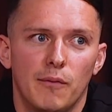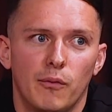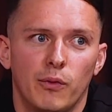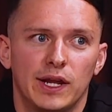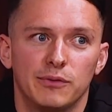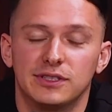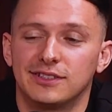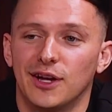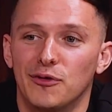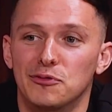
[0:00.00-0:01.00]
When it was
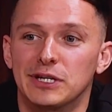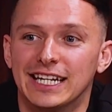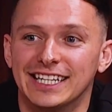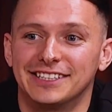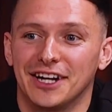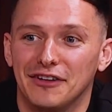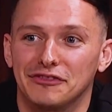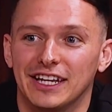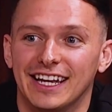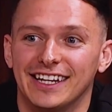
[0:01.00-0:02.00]
a really tough
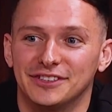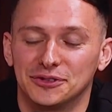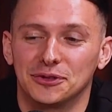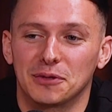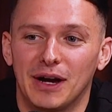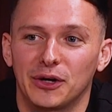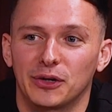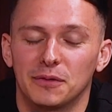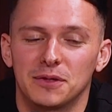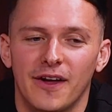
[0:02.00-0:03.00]
year to talk about
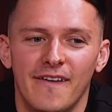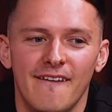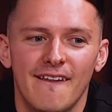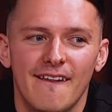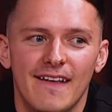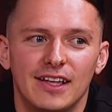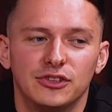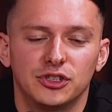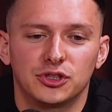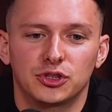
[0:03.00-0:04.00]
crypto,
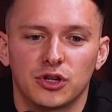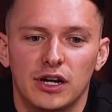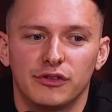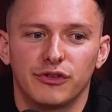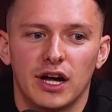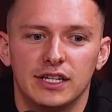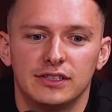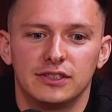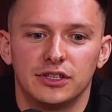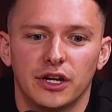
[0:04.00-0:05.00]
to just trying to
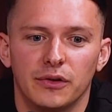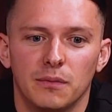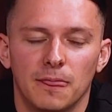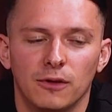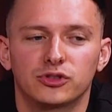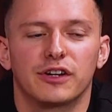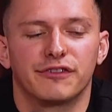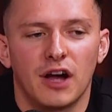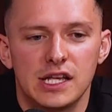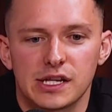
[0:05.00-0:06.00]
find, not trying to
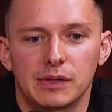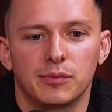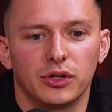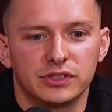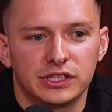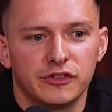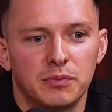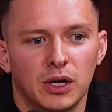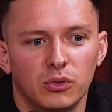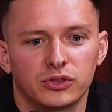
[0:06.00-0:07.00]
find something positive,
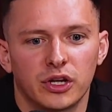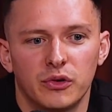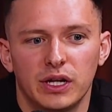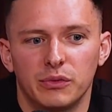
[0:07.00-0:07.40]
but also